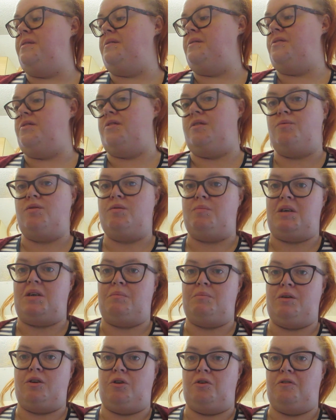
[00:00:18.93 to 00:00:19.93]
So I'm just making
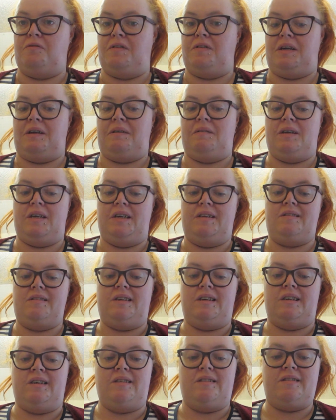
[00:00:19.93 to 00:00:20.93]
my coffee. It
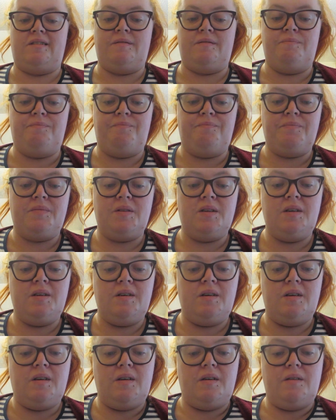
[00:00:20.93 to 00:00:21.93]
is
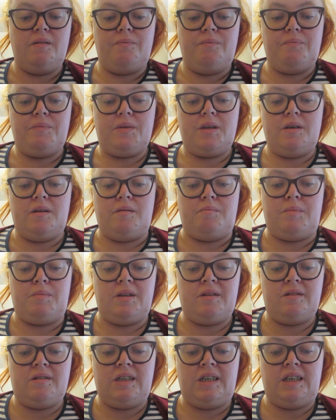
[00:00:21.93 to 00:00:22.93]

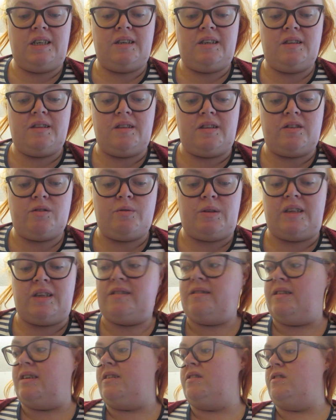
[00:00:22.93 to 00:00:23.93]
Monday the
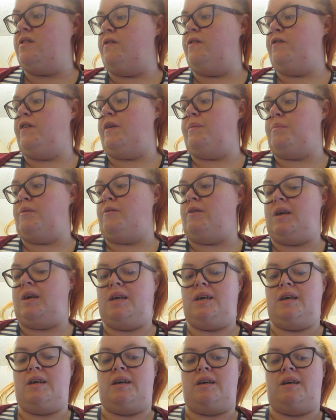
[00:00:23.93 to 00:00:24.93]
26th of
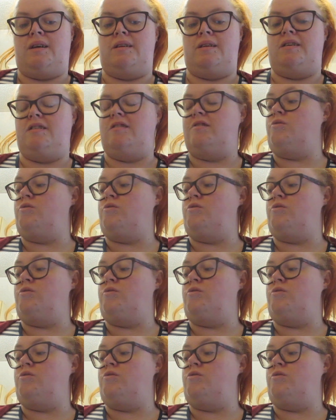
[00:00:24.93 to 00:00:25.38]
February and it's